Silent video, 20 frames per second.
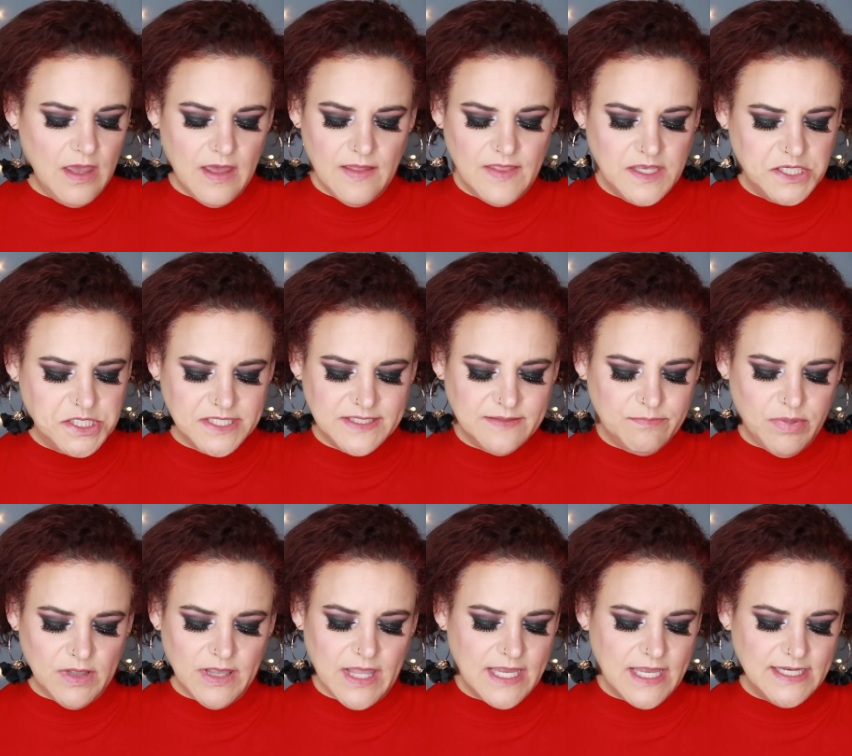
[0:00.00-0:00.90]
and they just
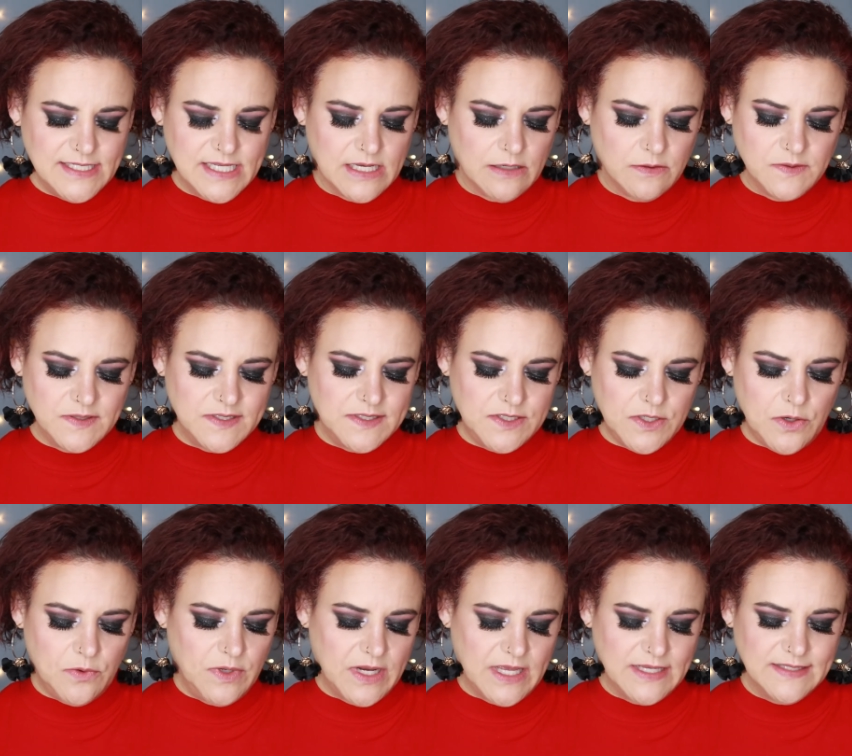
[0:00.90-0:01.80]
blend out
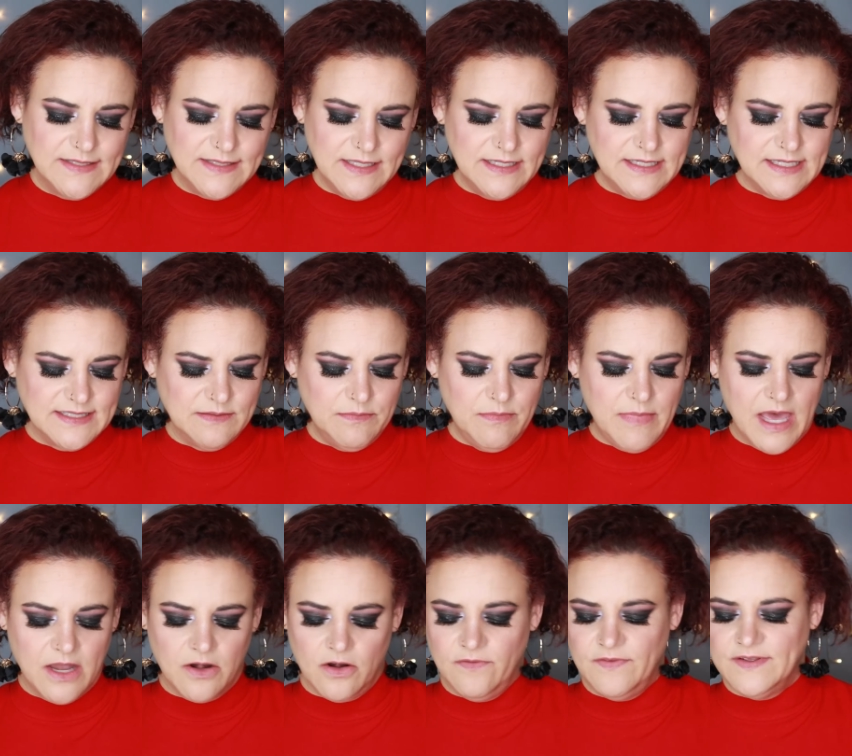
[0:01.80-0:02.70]
so nicely. It doesn't
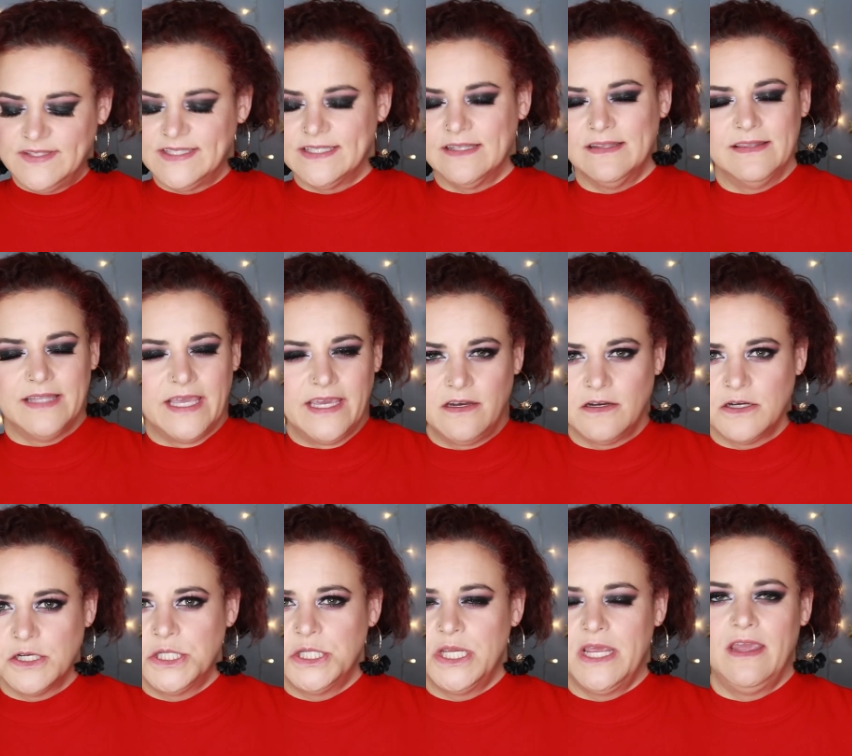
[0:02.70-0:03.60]
matter if it's a
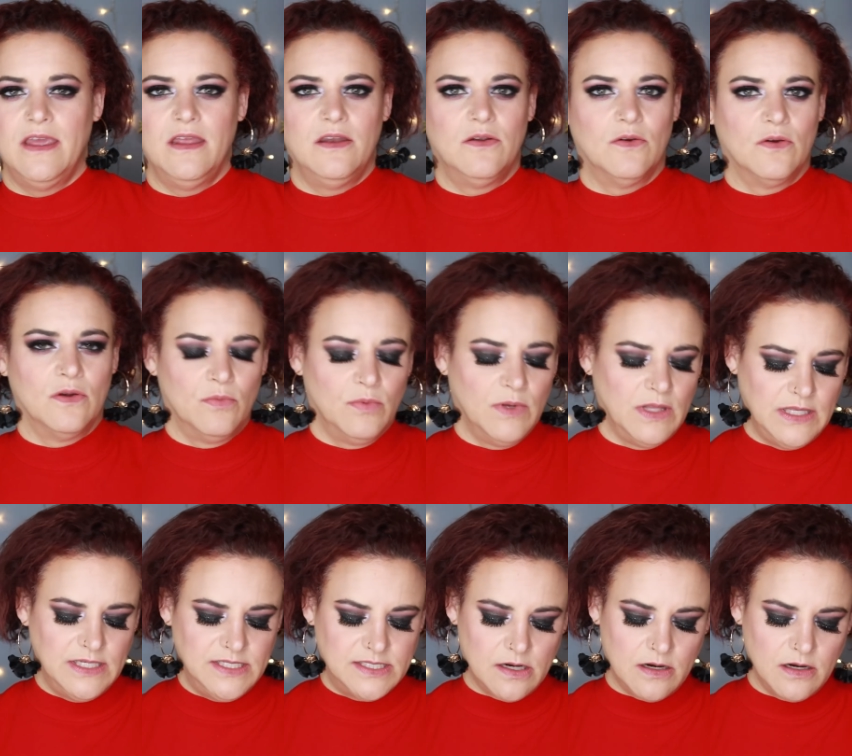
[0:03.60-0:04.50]
lighter shade or a
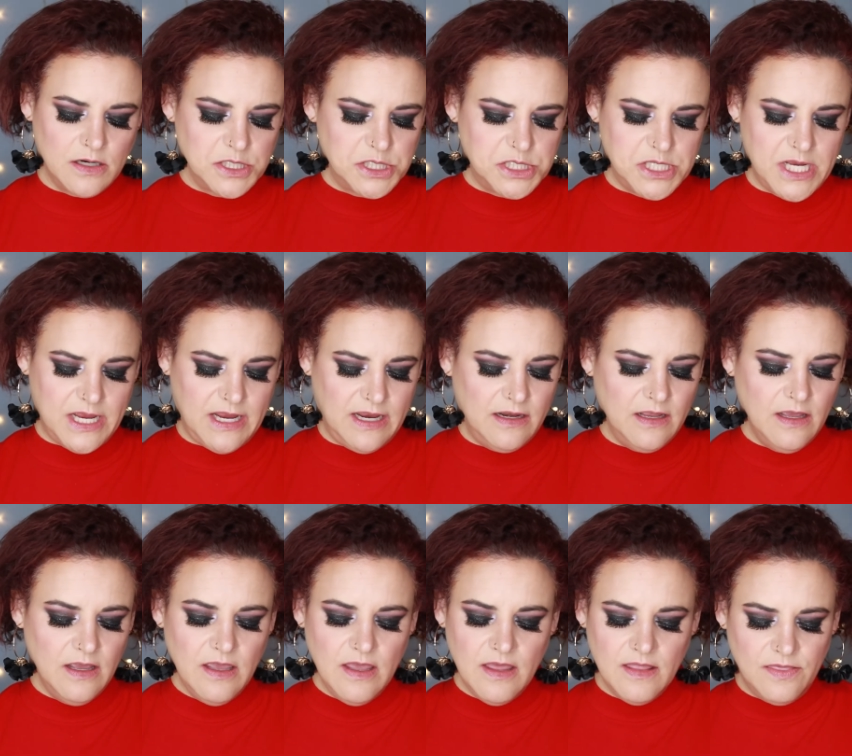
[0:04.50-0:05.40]
really dark shade.
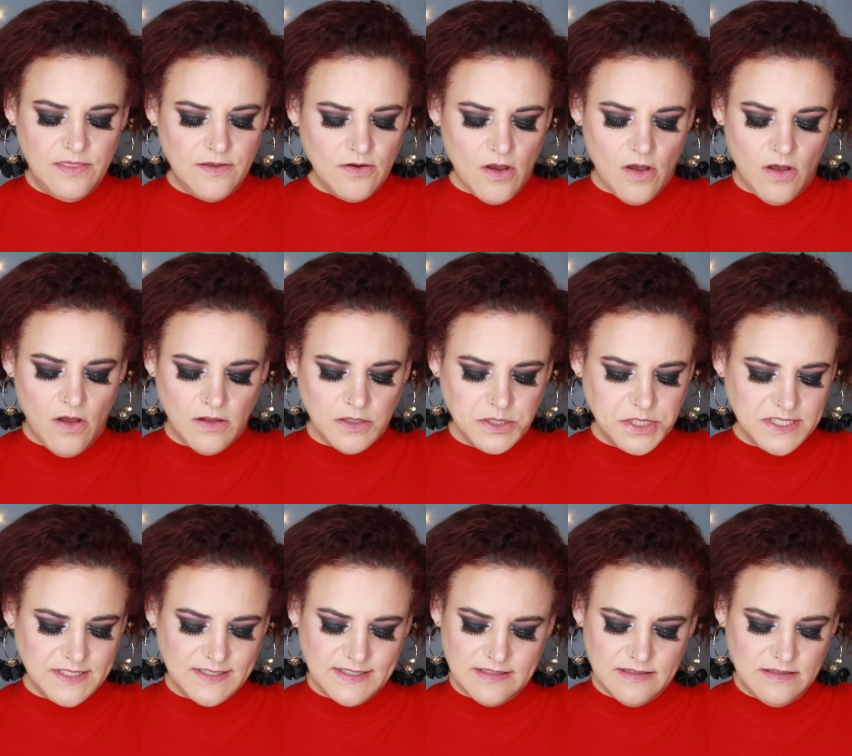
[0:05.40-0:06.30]
They're all
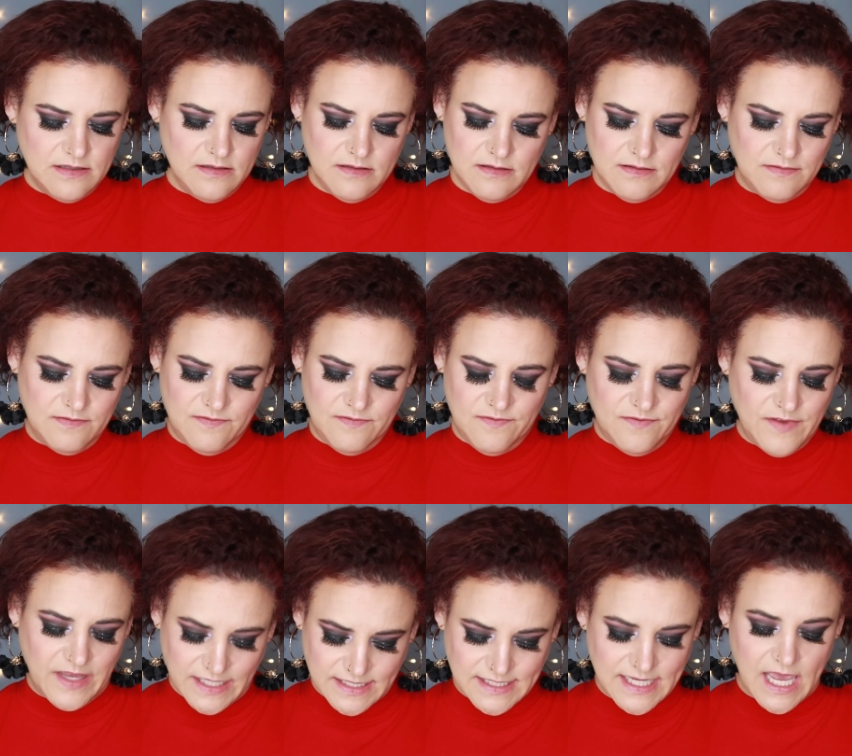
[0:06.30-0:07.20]
just
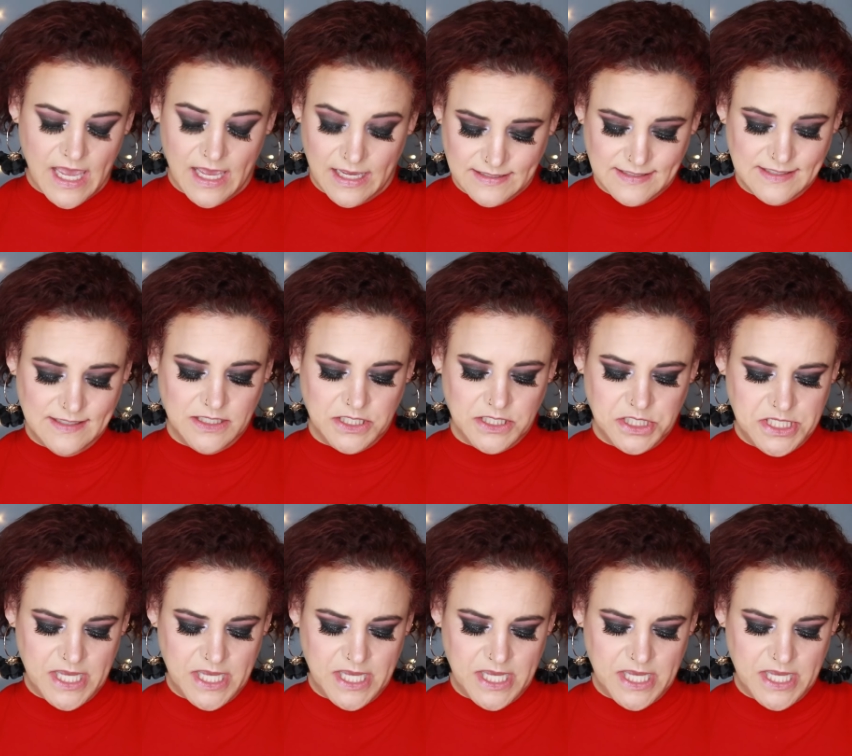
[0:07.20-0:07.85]
fantastic